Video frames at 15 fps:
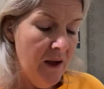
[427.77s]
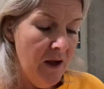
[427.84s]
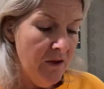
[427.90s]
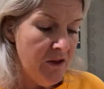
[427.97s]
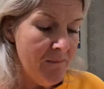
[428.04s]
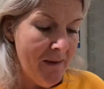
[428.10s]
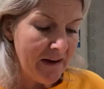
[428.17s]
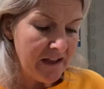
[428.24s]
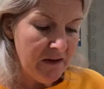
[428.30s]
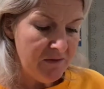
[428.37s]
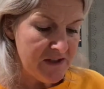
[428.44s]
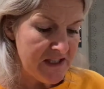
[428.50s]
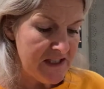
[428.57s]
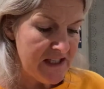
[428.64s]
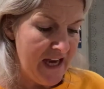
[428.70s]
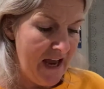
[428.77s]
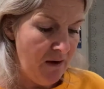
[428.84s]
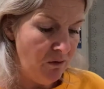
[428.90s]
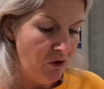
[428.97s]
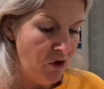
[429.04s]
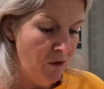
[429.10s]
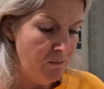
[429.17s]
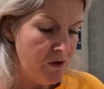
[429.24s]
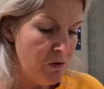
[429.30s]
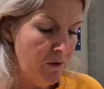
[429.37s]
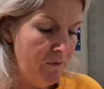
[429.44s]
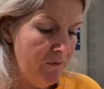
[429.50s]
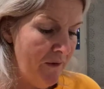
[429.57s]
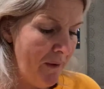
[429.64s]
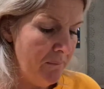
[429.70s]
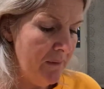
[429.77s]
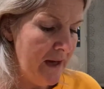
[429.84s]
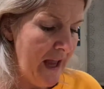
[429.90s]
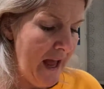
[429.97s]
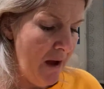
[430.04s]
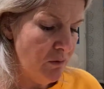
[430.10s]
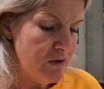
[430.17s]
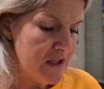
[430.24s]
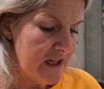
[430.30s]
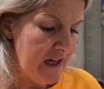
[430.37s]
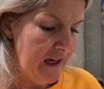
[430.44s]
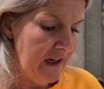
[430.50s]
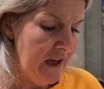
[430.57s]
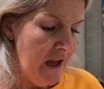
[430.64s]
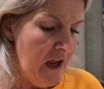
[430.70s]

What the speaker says: The magnificent outcome to a family outing,